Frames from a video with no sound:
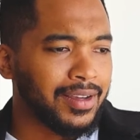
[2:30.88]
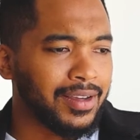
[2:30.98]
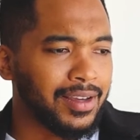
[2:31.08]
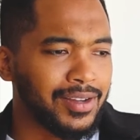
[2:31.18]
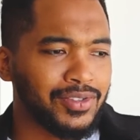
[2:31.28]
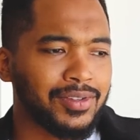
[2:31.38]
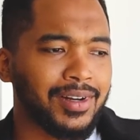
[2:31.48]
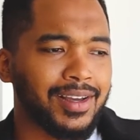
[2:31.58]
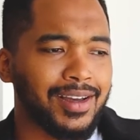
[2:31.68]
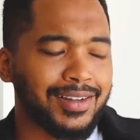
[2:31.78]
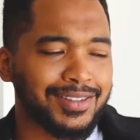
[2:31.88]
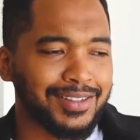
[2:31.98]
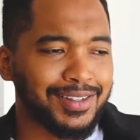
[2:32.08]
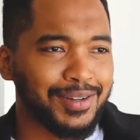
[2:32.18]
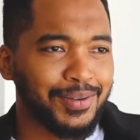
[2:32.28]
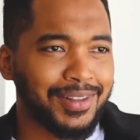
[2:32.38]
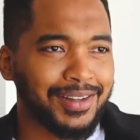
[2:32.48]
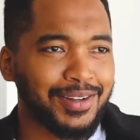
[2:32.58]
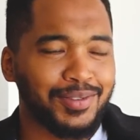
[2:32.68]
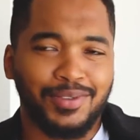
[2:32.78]
yesterday, actually, with
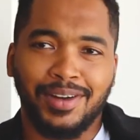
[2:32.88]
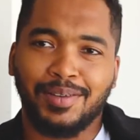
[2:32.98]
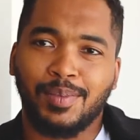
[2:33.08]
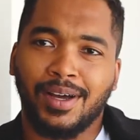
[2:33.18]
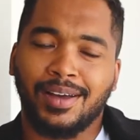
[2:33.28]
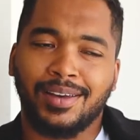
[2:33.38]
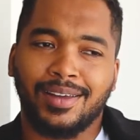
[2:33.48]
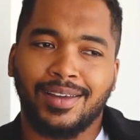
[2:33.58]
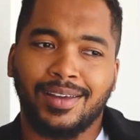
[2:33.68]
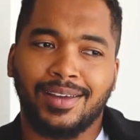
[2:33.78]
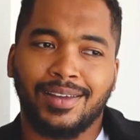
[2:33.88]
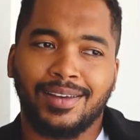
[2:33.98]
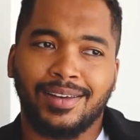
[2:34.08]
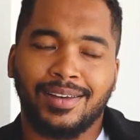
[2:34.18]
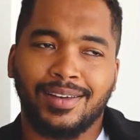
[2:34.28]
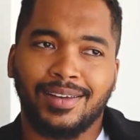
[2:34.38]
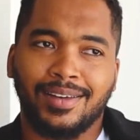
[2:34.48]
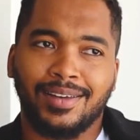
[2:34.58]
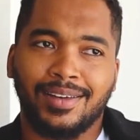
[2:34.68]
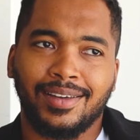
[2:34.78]
a good friend of mine, and
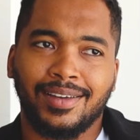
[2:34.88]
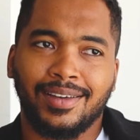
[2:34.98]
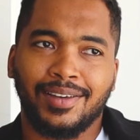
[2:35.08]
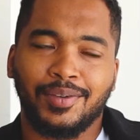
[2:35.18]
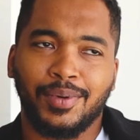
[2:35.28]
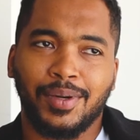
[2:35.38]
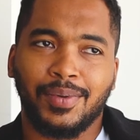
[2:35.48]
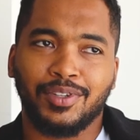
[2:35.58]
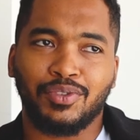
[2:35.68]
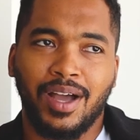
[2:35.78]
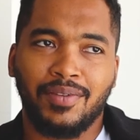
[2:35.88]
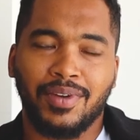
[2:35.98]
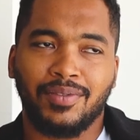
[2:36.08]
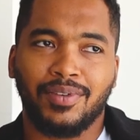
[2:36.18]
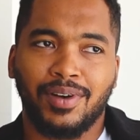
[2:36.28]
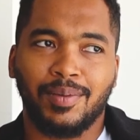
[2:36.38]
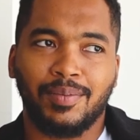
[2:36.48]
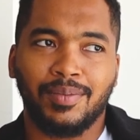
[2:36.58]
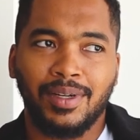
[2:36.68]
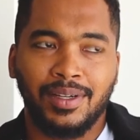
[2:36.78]
we were driving
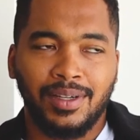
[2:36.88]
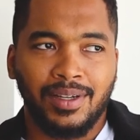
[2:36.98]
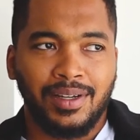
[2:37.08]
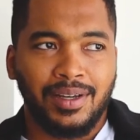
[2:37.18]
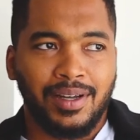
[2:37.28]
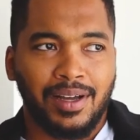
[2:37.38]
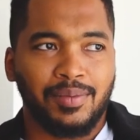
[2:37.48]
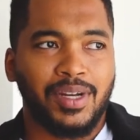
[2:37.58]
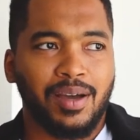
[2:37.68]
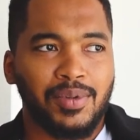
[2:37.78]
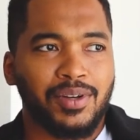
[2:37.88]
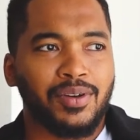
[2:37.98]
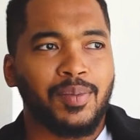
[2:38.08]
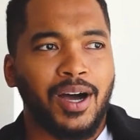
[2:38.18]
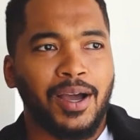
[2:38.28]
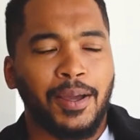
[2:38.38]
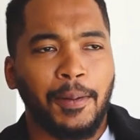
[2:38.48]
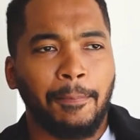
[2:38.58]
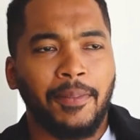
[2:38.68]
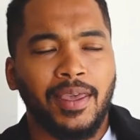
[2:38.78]
from Abu Dhabi to Dubai,
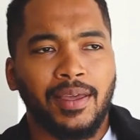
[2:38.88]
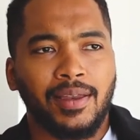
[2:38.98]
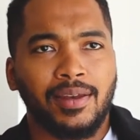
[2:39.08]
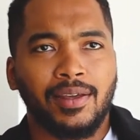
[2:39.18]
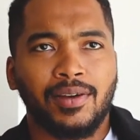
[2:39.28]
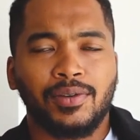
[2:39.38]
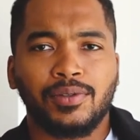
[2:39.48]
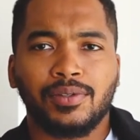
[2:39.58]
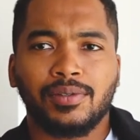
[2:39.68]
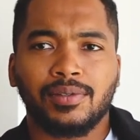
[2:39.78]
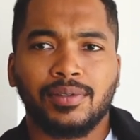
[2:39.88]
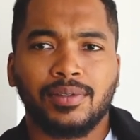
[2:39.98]
and he goes,